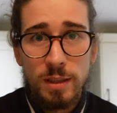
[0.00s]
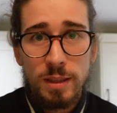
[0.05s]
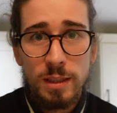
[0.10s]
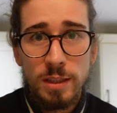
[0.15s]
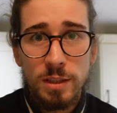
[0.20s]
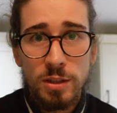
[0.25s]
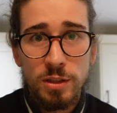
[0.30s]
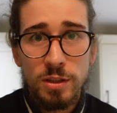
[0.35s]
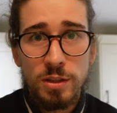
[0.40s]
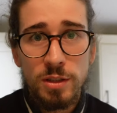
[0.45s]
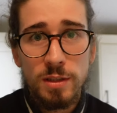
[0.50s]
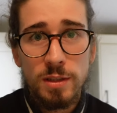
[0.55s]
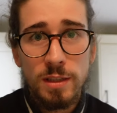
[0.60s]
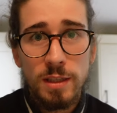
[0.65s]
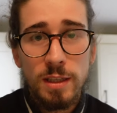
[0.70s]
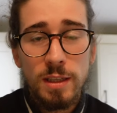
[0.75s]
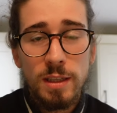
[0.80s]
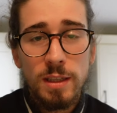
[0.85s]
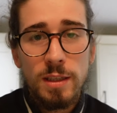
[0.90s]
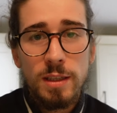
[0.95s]
It's just,
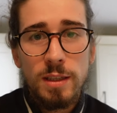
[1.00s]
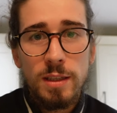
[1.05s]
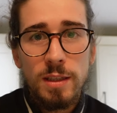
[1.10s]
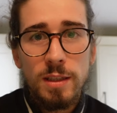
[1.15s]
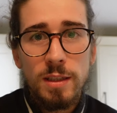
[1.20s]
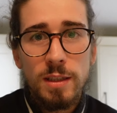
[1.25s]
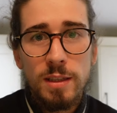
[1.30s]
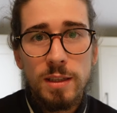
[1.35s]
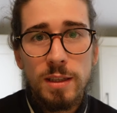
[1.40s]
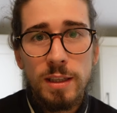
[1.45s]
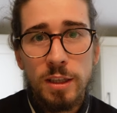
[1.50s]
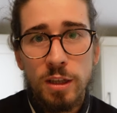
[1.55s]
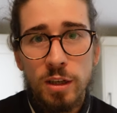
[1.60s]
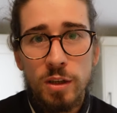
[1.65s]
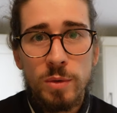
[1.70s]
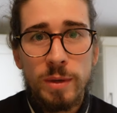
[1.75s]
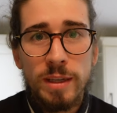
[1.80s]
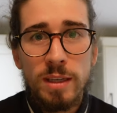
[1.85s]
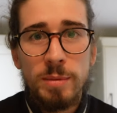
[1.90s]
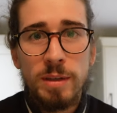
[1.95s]
they are
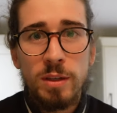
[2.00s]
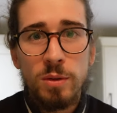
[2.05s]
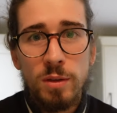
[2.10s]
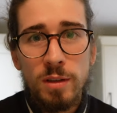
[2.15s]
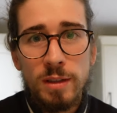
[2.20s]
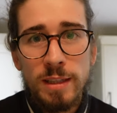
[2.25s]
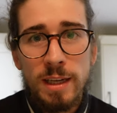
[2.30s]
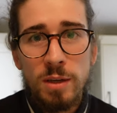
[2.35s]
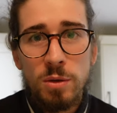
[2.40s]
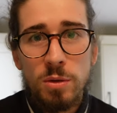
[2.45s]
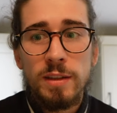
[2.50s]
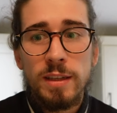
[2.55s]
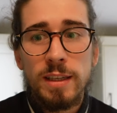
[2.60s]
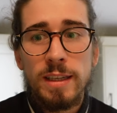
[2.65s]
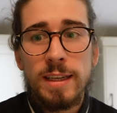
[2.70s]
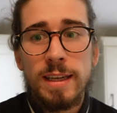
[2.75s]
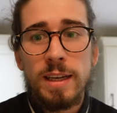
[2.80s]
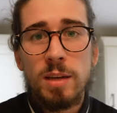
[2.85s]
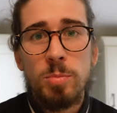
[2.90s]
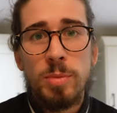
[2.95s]
quite a bit old now. You can
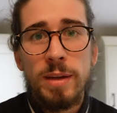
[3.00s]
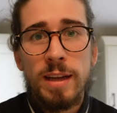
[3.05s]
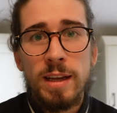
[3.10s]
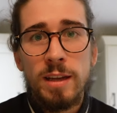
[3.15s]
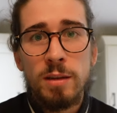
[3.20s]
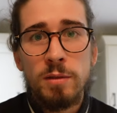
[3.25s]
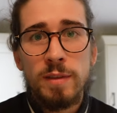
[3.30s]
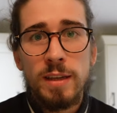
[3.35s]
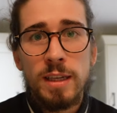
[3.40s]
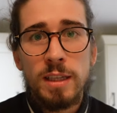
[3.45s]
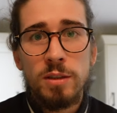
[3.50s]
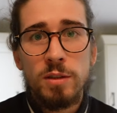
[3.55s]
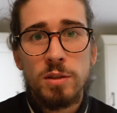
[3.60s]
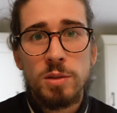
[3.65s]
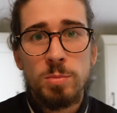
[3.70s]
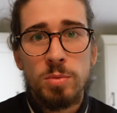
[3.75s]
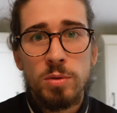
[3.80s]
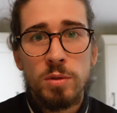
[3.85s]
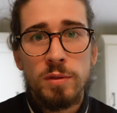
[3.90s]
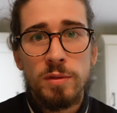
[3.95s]
get a pair of Adios
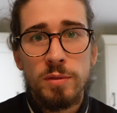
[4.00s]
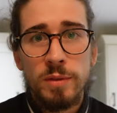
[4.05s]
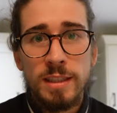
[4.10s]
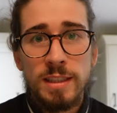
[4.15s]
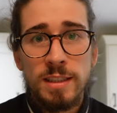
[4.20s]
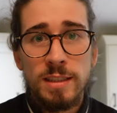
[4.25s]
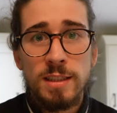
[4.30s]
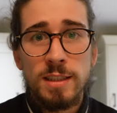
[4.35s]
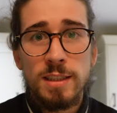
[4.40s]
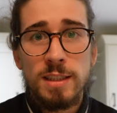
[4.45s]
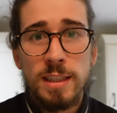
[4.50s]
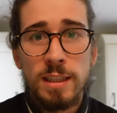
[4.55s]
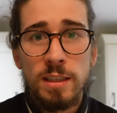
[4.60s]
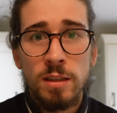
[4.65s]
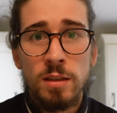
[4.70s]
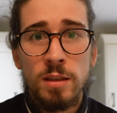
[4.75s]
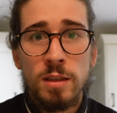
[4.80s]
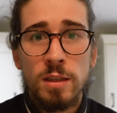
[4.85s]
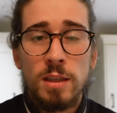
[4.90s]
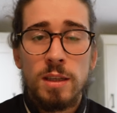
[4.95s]
Pro 3s in this
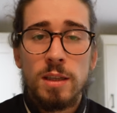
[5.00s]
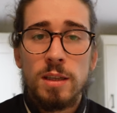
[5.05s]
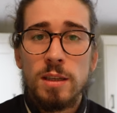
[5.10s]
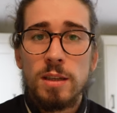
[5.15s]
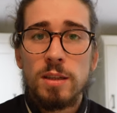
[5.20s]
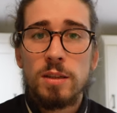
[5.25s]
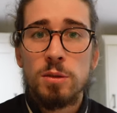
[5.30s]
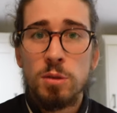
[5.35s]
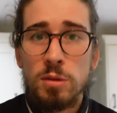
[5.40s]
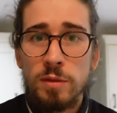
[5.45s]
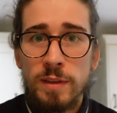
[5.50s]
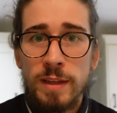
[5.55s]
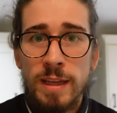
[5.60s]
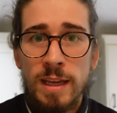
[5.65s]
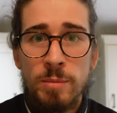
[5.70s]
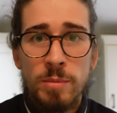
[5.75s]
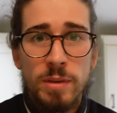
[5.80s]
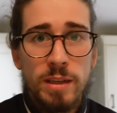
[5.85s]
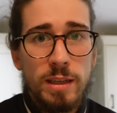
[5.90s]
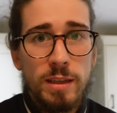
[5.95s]
sale, go for
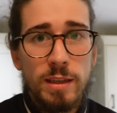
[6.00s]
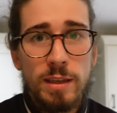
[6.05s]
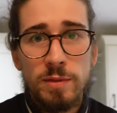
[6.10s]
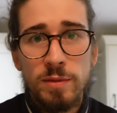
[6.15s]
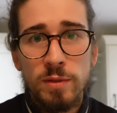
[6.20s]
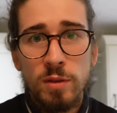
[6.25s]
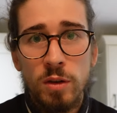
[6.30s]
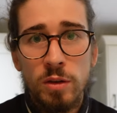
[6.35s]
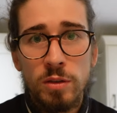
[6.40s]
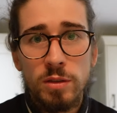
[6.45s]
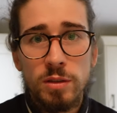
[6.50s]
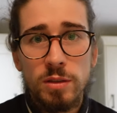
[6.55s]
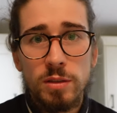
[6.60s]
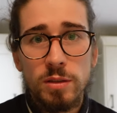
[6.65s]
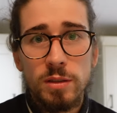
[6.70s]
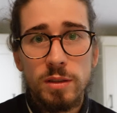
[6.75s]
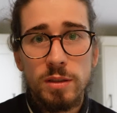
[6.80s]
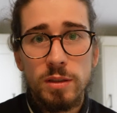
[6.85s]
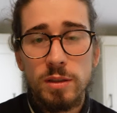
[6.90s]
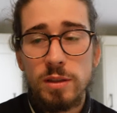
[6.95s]
them. If not,
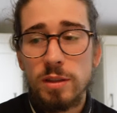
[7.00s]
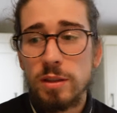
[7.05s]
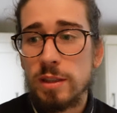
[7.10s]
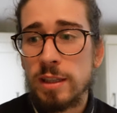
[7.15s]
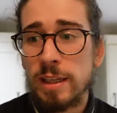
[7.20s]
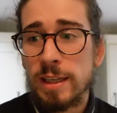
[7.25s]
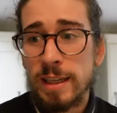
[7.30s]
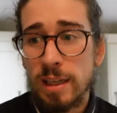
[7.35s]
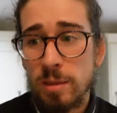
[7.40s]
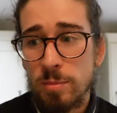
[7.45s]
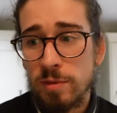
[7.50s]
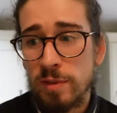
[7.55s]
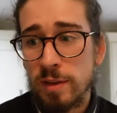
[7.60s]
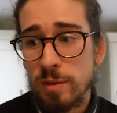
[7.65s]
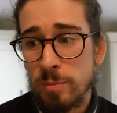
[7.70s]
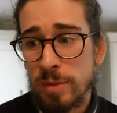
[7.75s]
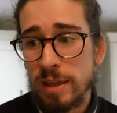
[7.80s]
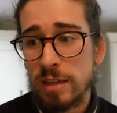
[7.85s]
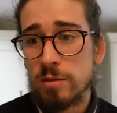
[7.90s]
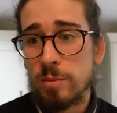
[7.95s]
you can get up, if you
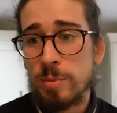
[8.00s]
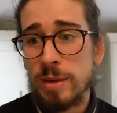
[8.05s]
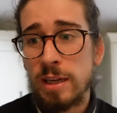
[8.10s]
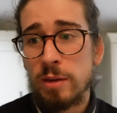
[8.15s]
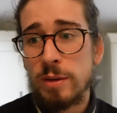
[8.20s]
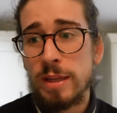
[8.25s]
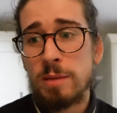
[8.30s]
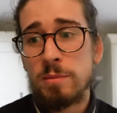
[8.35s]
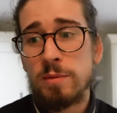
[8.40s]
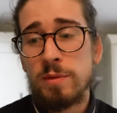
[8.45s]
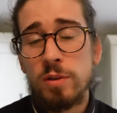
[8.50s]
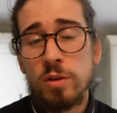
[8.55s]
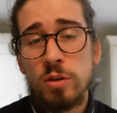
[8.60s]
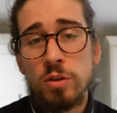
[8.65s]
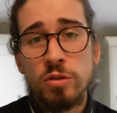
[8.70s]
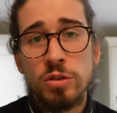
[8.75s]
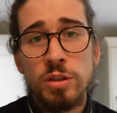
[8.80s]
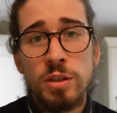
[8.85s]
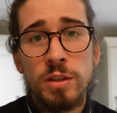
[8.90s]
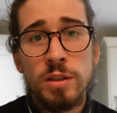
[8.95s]
can pick up a pair of them for
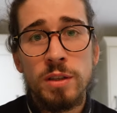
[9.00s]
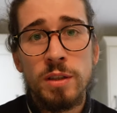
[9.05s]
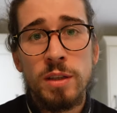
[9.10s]
£130